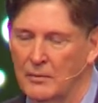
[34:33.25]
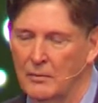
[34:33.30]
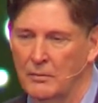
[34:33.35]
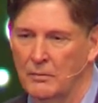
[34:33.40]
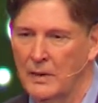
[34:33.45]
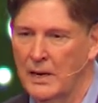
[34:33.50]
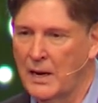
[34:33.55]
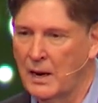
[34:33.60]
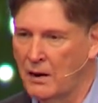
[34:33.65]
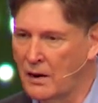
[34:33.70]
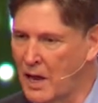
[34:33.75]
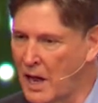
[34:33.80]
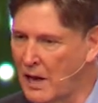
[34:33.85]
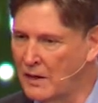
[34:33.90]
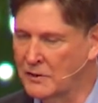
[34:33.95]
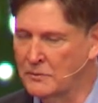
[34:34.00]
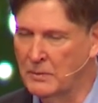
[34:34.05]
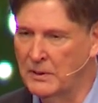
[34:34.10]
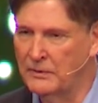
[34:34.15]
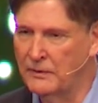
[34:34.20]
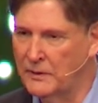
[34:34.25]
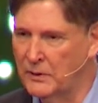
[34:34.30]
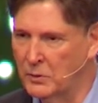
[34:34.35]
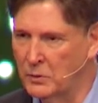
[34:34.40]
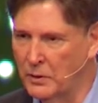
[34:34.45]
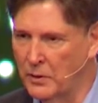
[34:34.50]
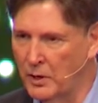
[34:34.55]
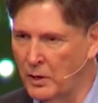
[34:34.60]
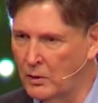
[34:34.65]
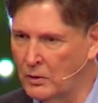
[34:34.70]
May our lives be filled
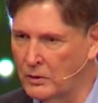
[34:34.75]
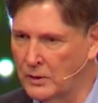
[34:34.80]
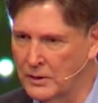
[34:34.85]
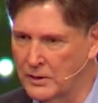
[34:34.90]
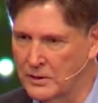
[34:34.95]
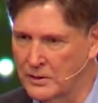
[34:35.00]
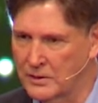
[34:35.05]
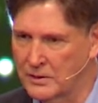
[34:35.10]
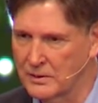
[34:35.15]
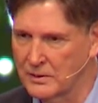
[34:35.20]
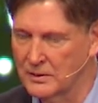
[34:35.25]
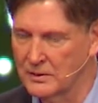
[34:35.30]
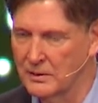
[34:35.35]
with wholeness.